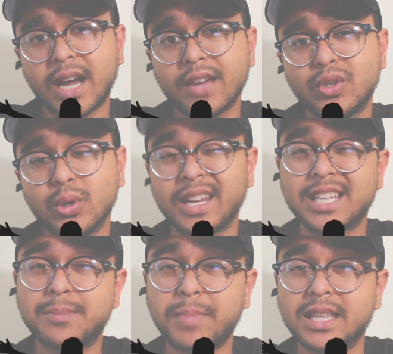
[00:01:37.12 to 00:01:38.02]
wife to an
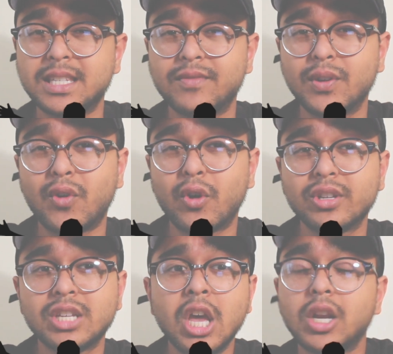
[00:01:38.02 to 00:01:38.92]
expensive
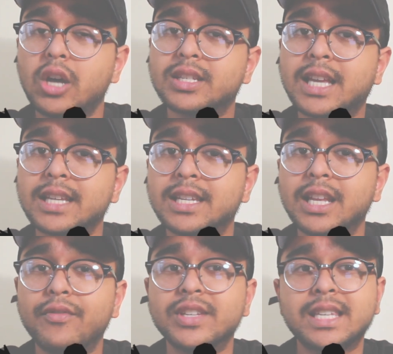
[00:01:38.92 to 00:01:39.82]
divorce, lost
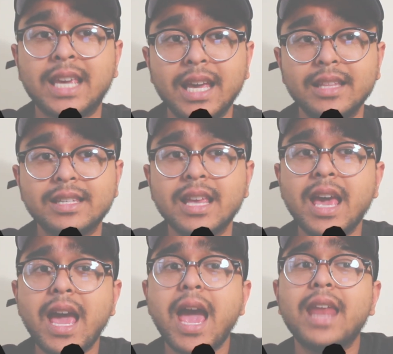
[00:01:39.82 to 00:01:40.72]
custody of his kids,
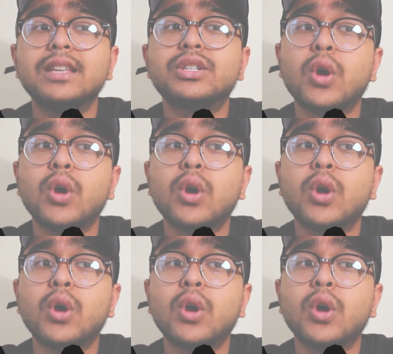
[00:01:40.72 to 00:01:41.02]
and is